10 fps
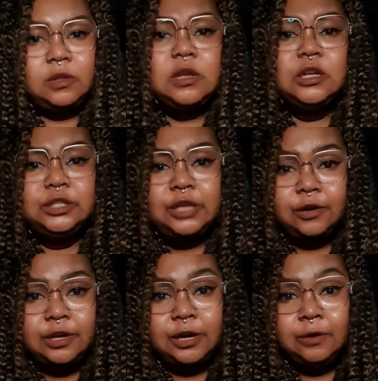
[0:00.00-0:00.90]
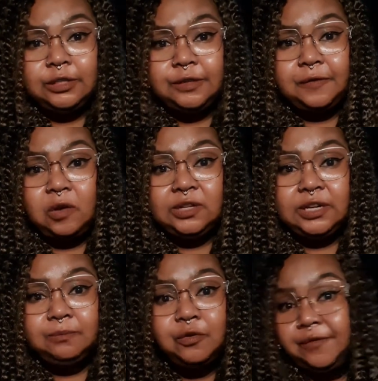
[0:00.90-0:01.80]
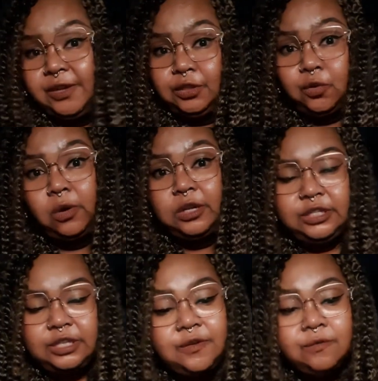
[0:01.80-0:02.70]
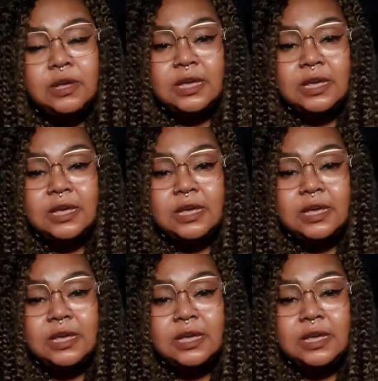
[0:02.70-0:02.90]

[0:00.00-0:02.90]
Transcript: So you're going to fold it moving towards you.